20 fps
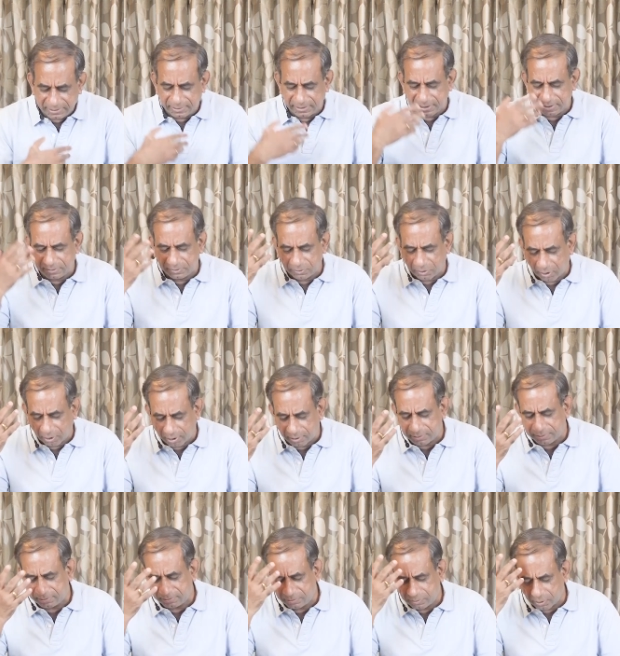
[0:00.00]
in their
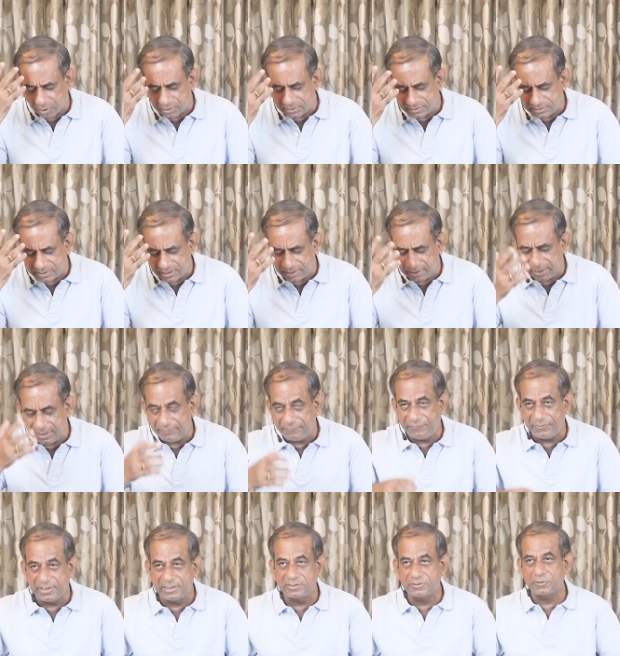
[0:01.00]
thought constantly
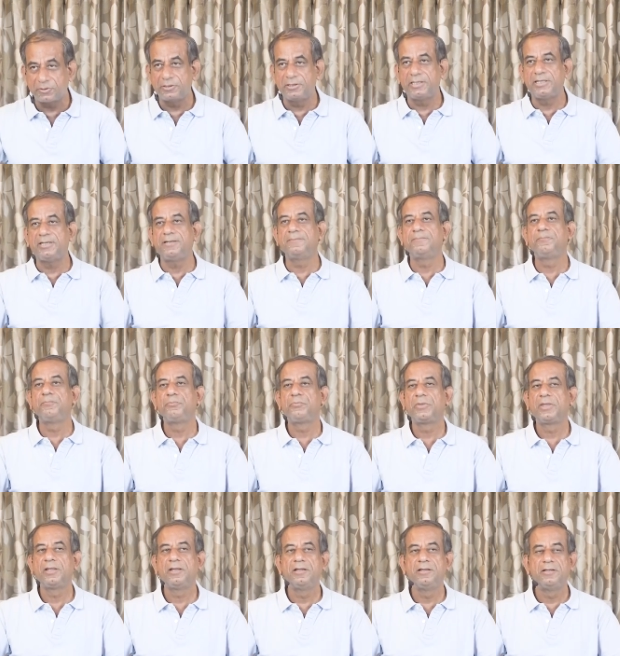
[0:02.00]
fixed on thee.
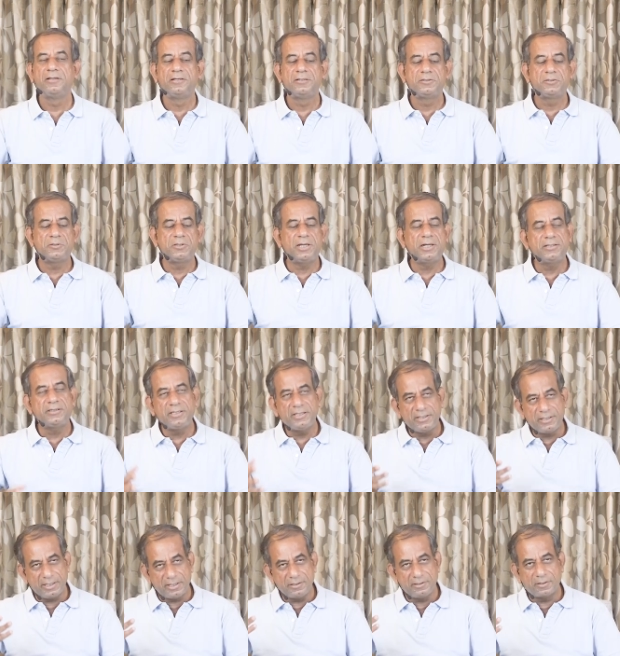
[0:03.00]
So they are
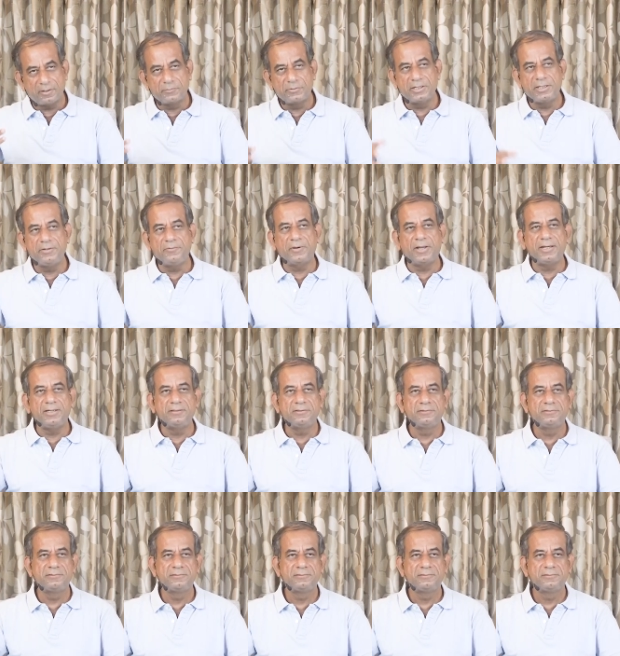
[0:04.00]
thinking of the divine.